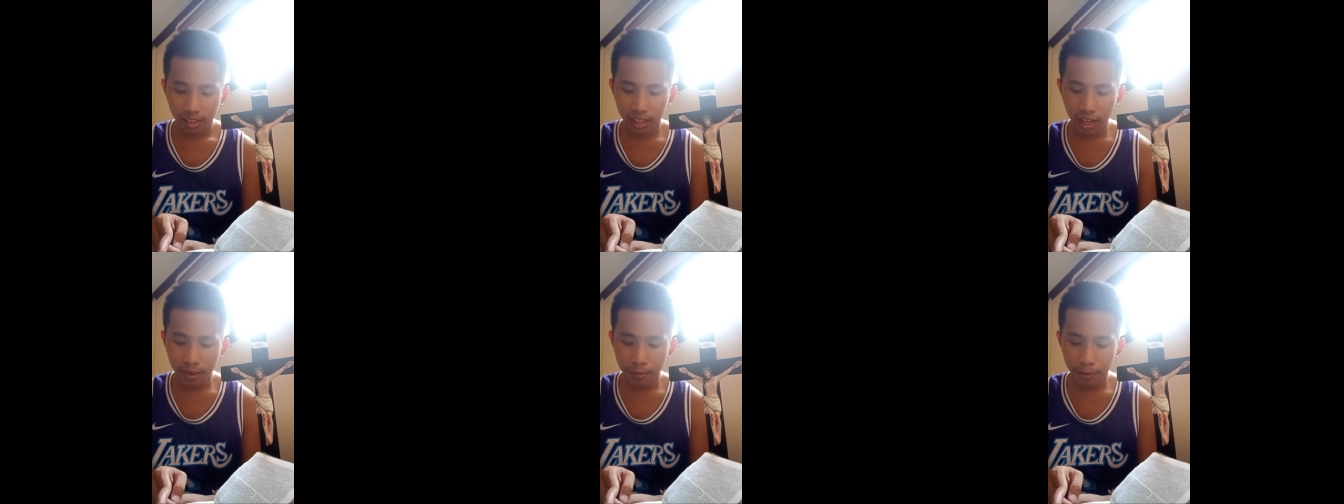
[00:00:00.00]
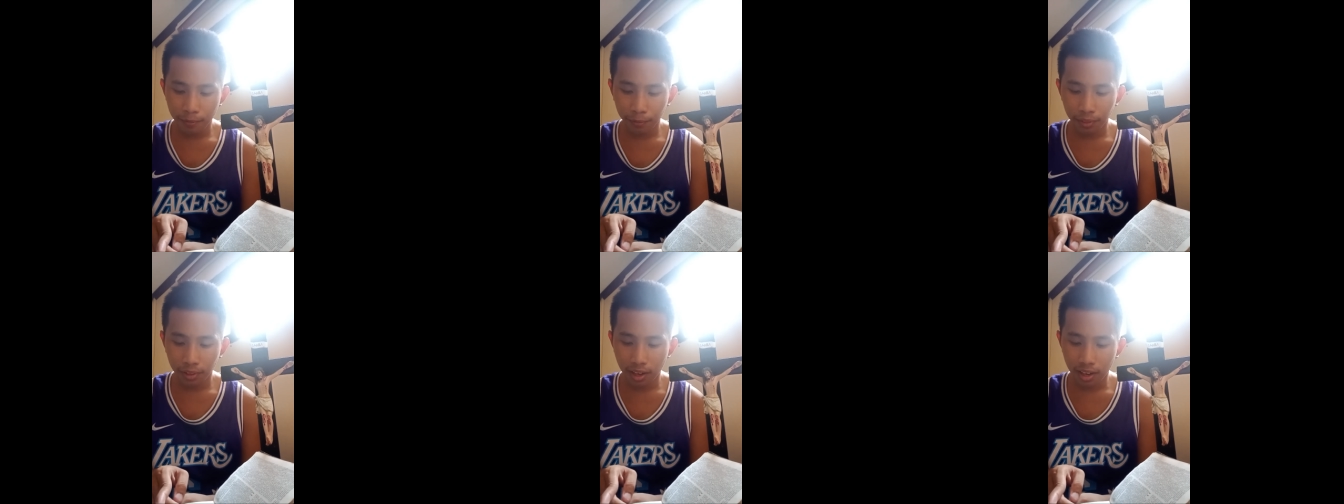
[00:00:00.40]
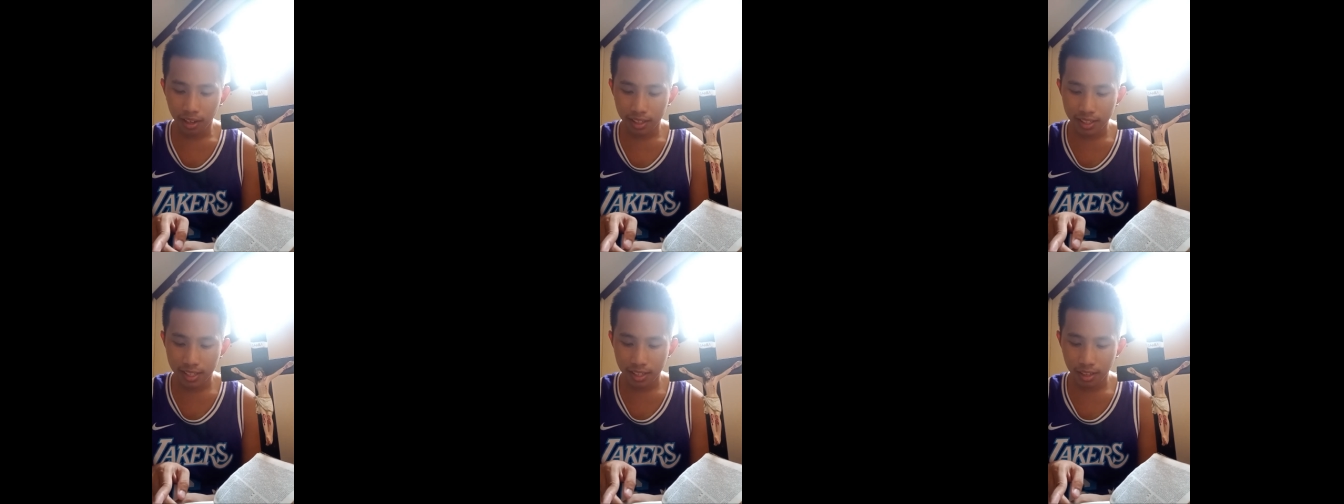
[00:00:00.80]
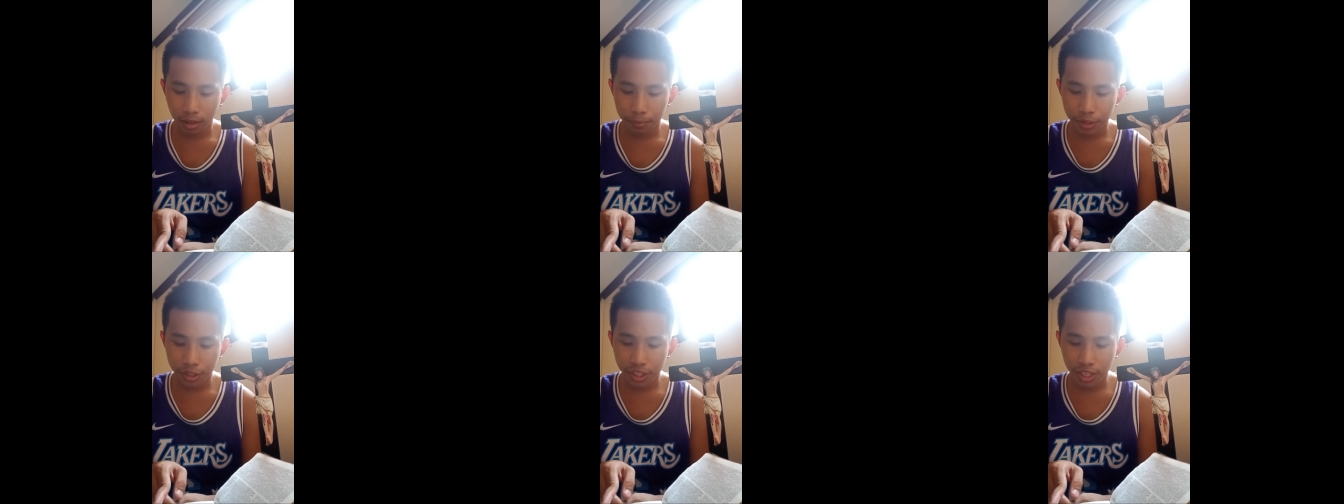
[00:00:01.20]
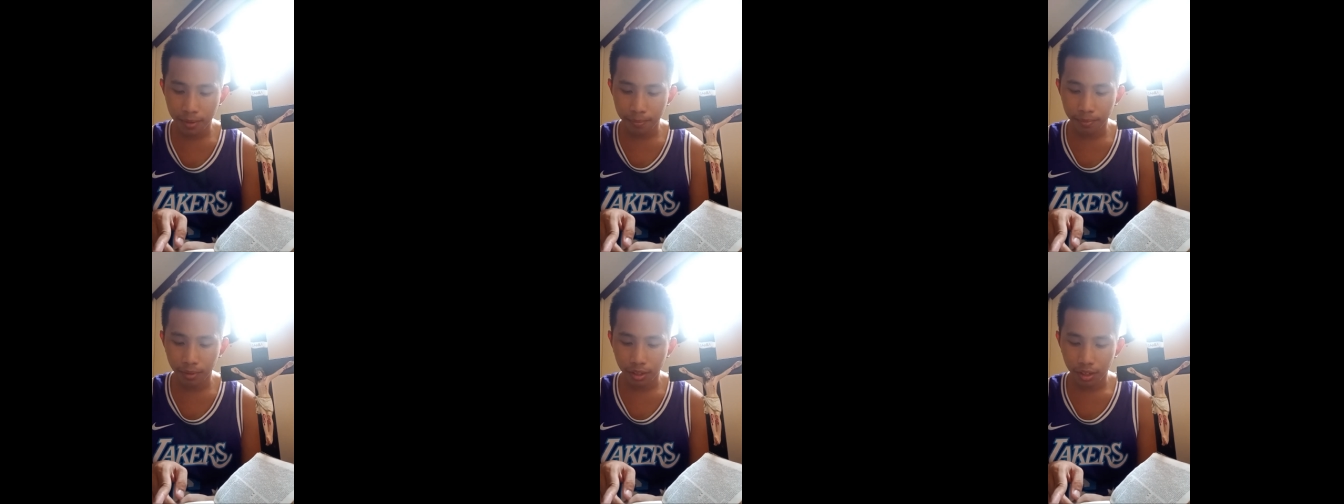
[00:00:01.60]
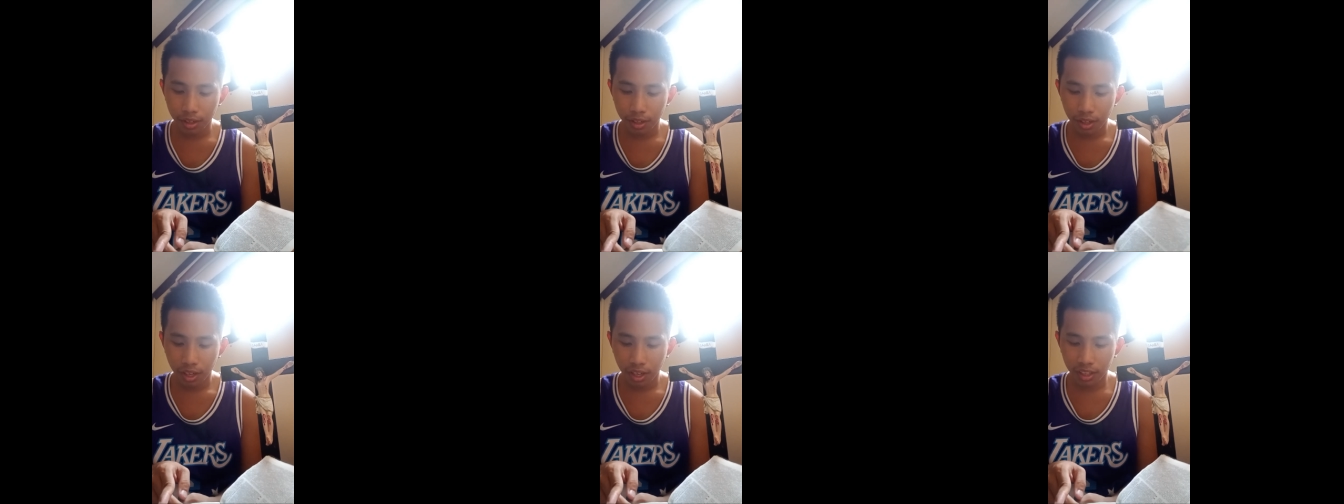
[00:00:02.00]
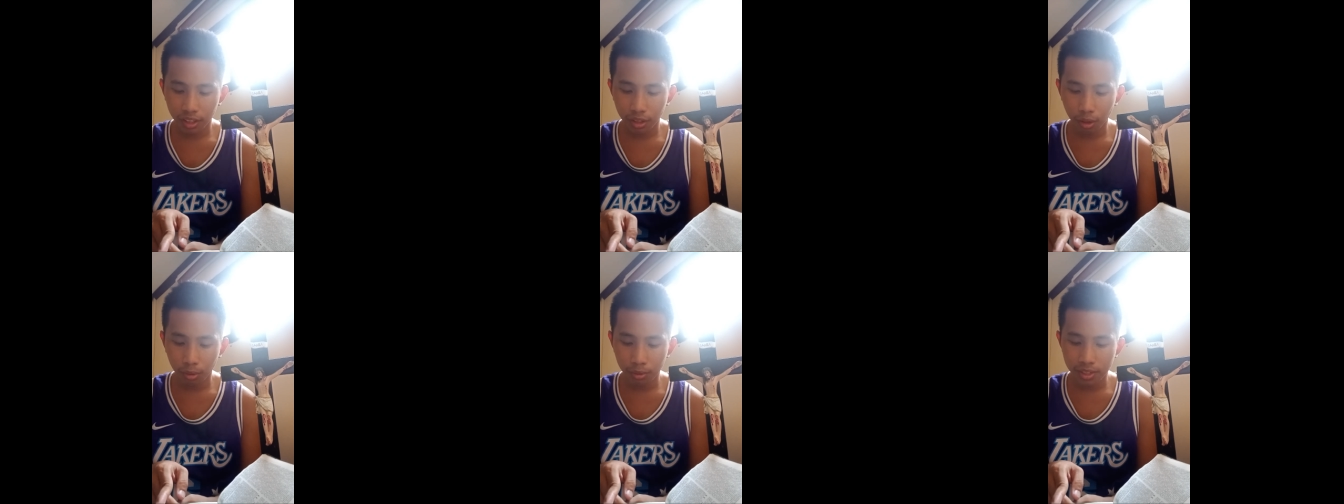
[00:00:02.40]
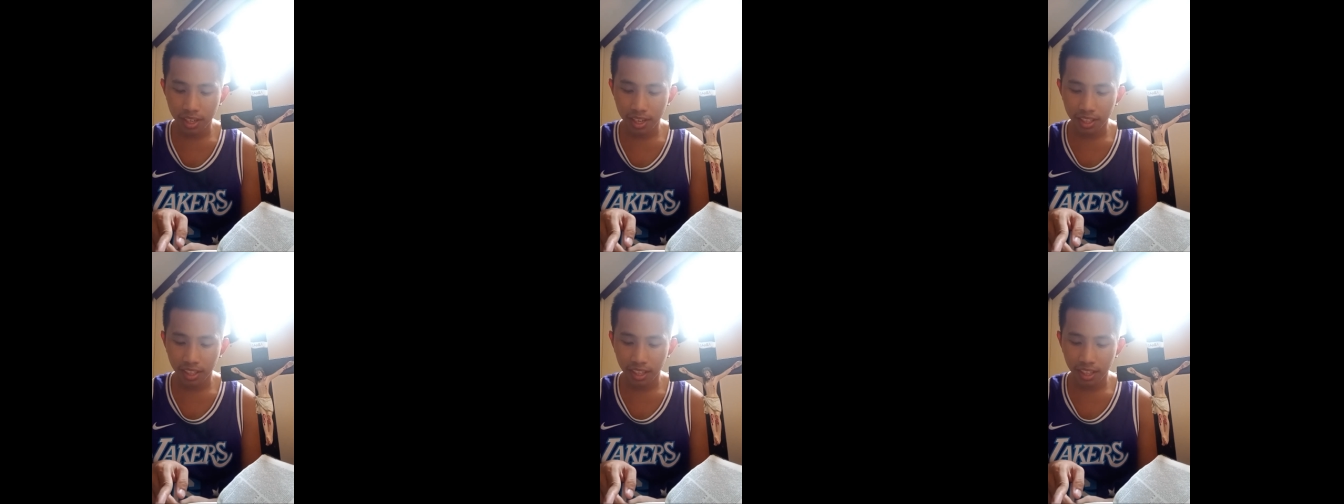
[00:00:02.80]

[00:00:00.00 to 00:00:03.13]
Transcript: gave him flocks of sheep and goats,